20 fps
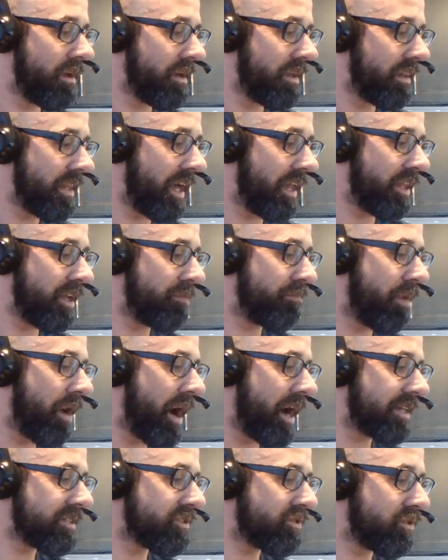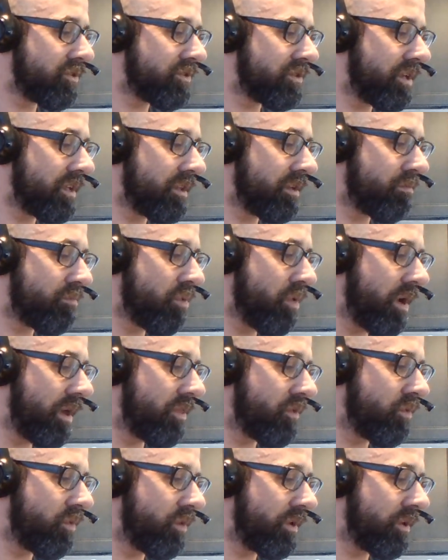Now the apostles and the
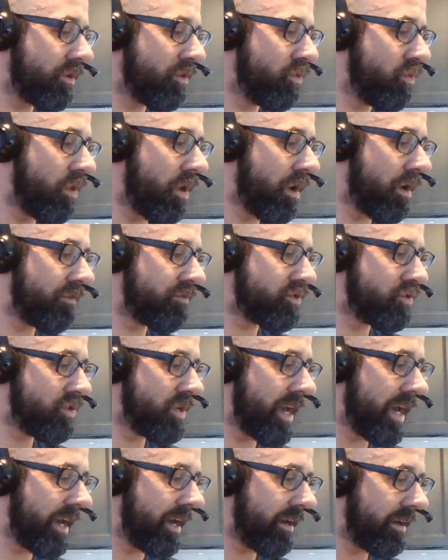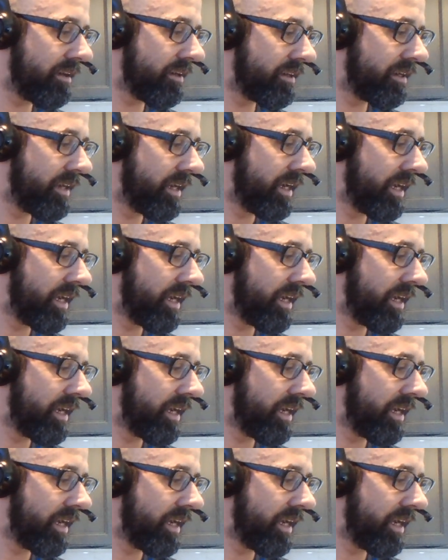brethren who are of Judea